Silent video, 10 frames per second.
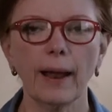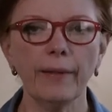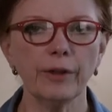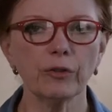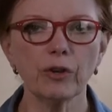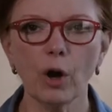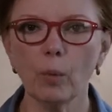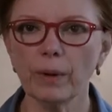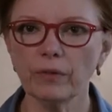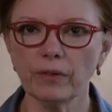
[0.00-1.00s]
And there's no
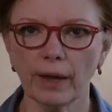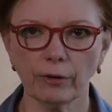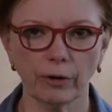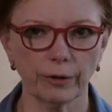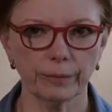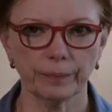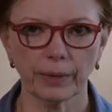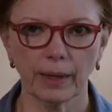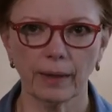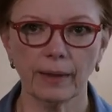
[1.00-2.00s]
one sector
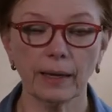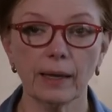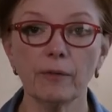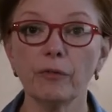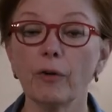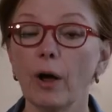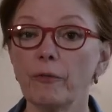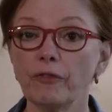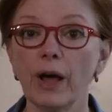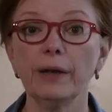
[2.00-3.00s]
that can
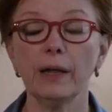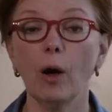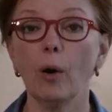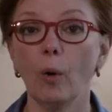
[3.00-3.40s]
fund